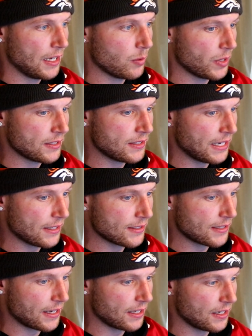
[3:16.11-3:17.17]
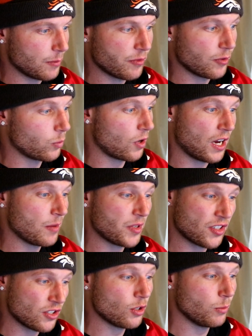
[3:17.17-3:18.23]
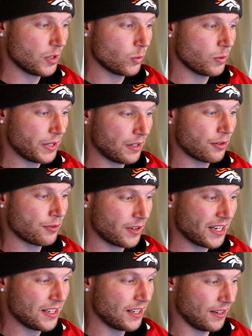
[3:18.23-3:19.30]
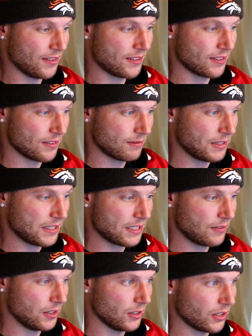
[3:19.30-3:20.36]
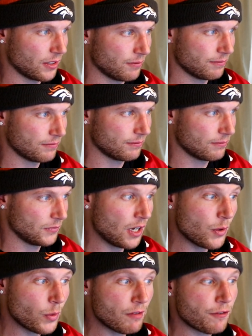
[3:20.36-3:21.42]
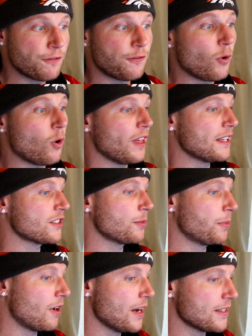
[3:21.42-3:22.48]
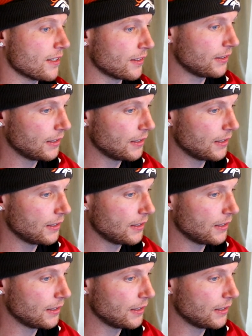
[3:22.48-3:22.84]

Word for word: He went to Texas A&M for what I'm assuming would be 3 years. Let's have a look. No, he went for four. That's surprising.